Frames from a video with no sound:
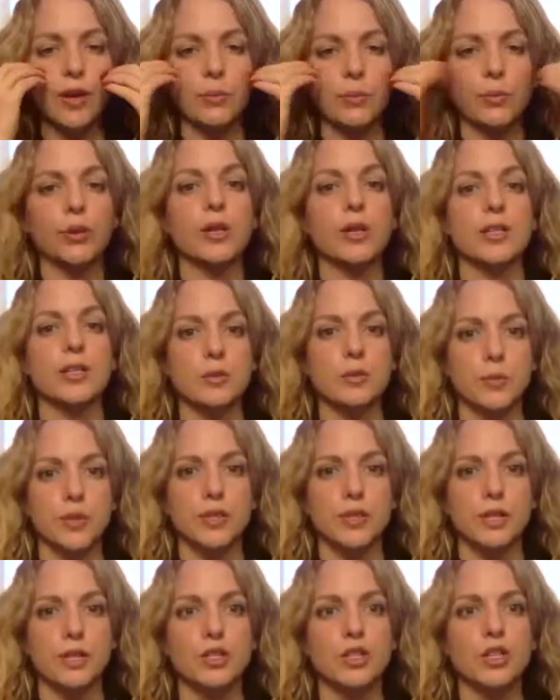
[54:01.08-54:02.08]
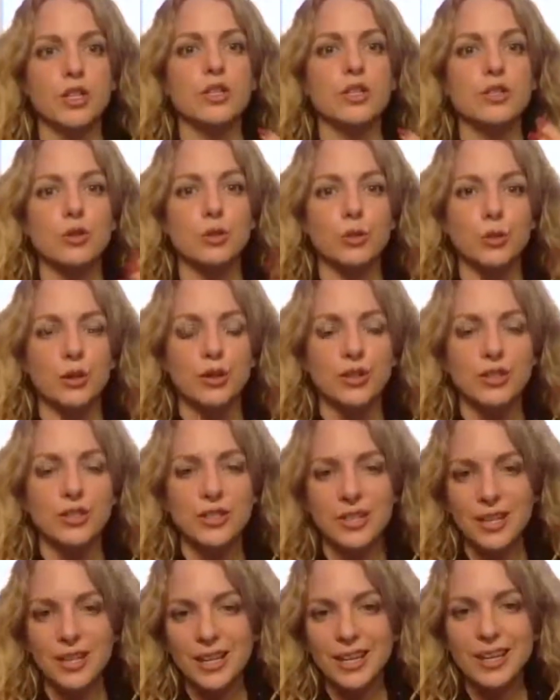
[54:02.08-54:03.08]
predisposition
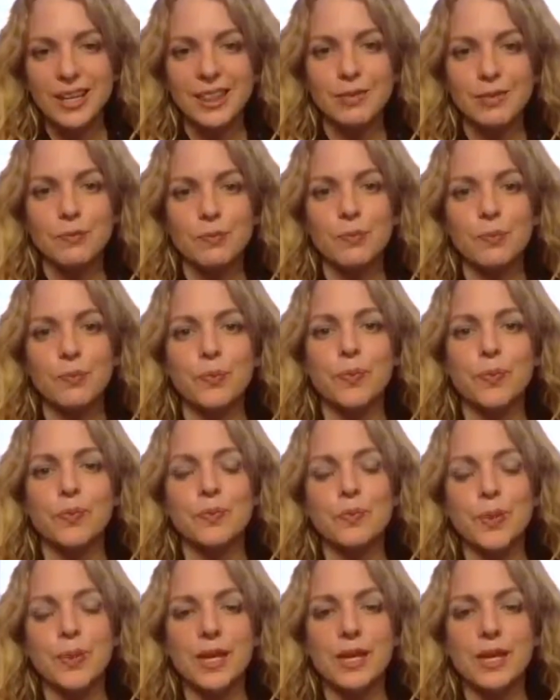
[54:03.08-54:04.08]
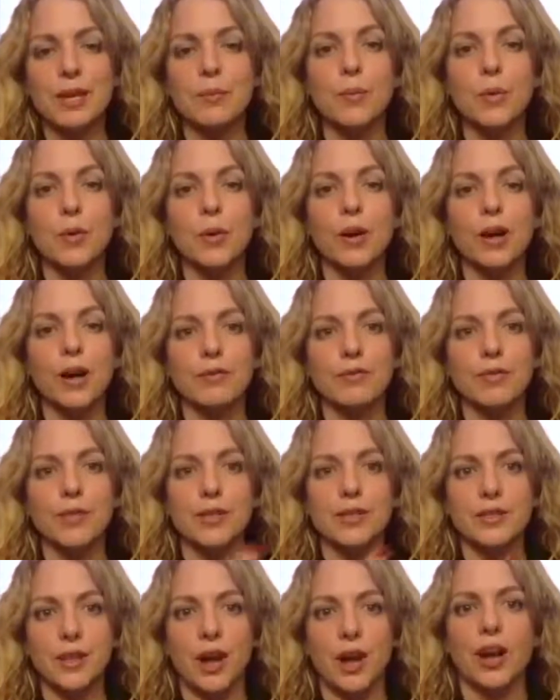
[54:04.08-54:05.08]
towards being more of
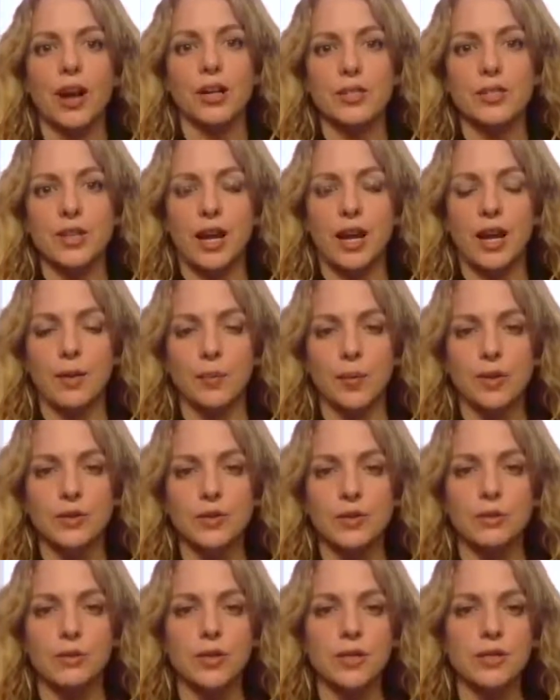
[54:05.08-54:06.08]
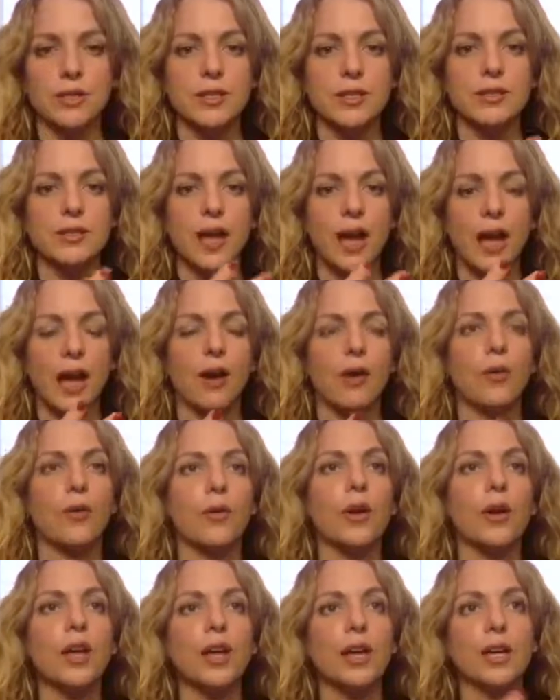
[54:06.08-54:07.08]
this archetype. And so this is how
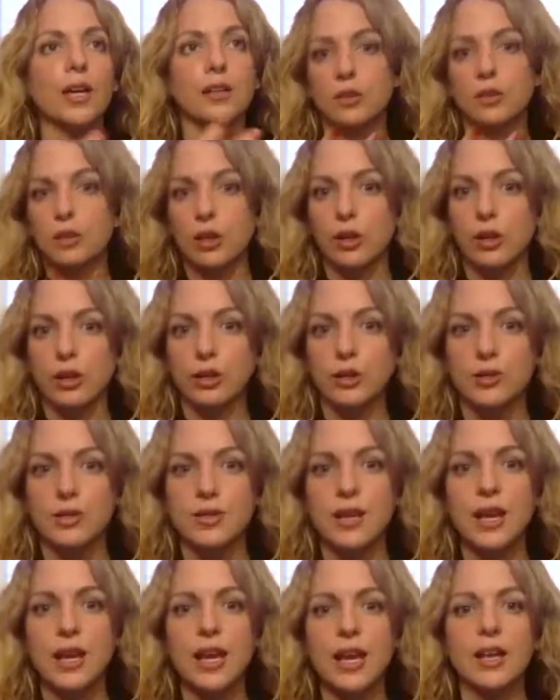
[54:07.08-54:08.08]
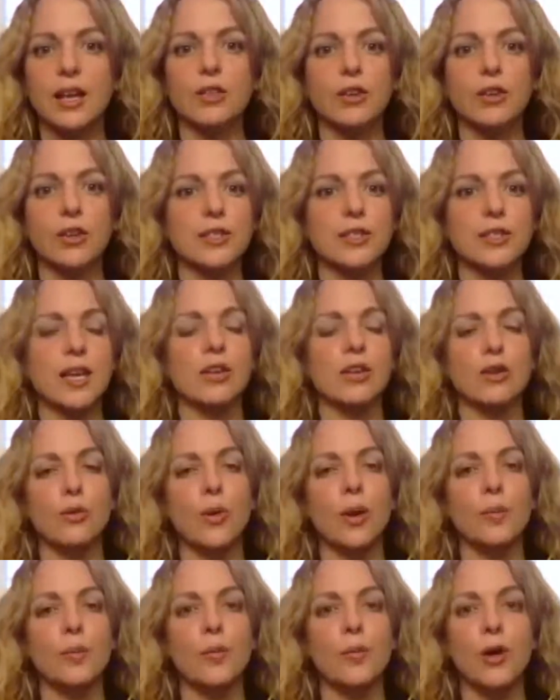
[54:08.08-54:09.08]
it looks. It looks like you
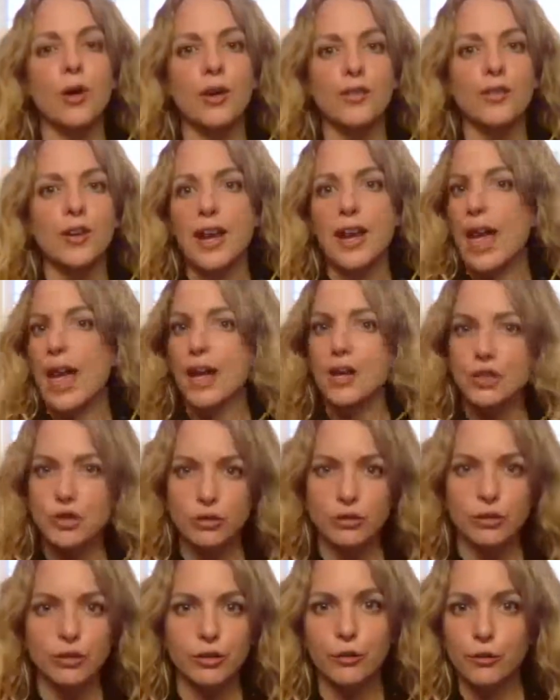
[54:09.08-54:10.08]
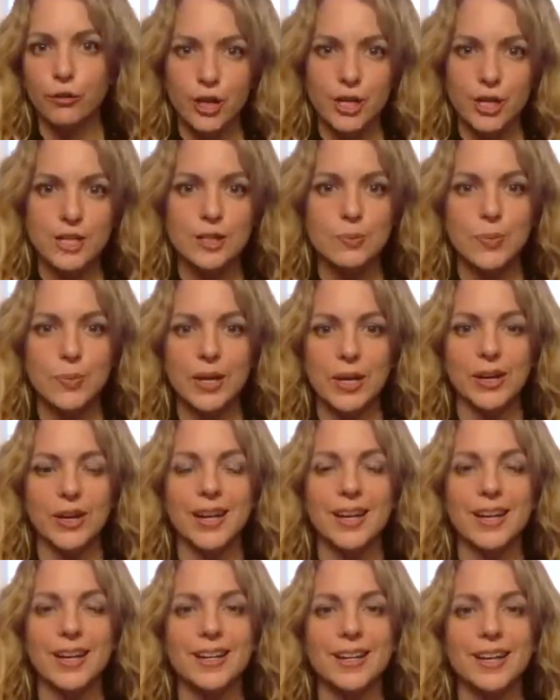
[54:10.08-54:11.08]
are more of a natural free
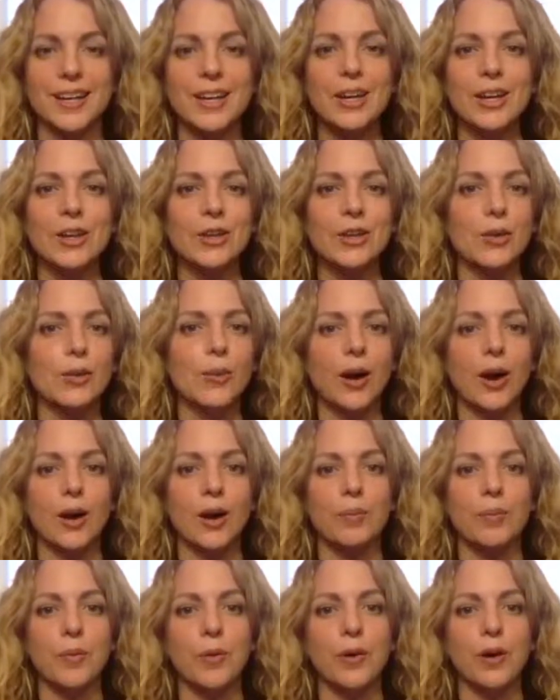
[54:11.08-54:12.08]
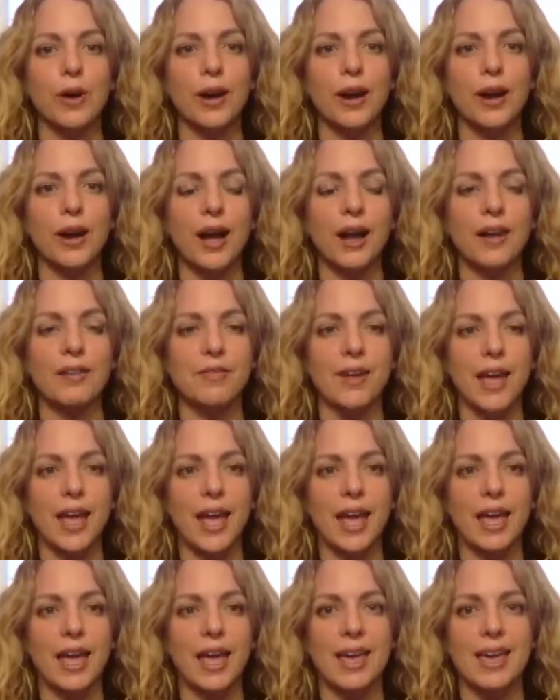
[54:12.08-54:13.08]
spirit. You are more of
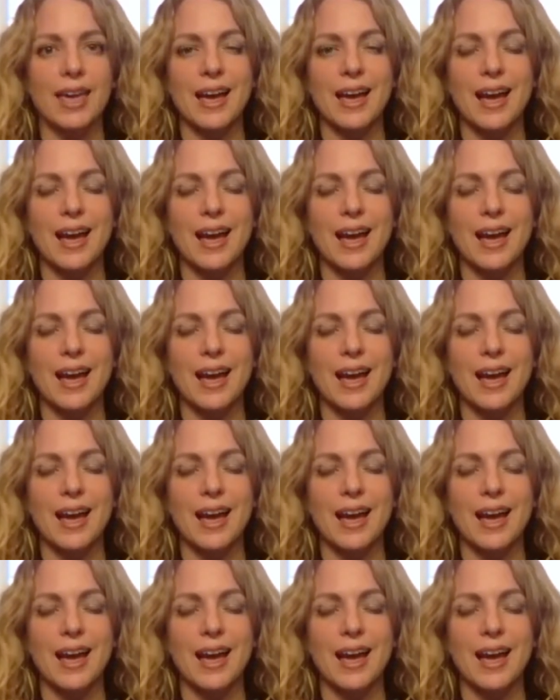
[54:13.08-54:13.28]
a